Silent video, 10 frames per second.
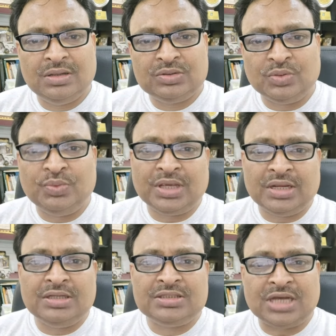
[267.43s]
So we
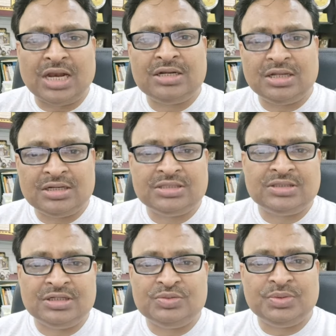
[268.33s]
can start our
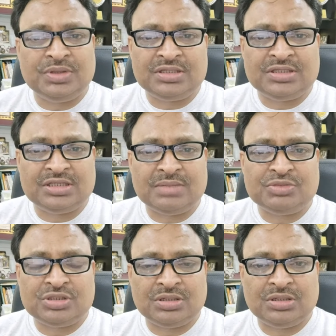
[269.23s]
research with this assumption.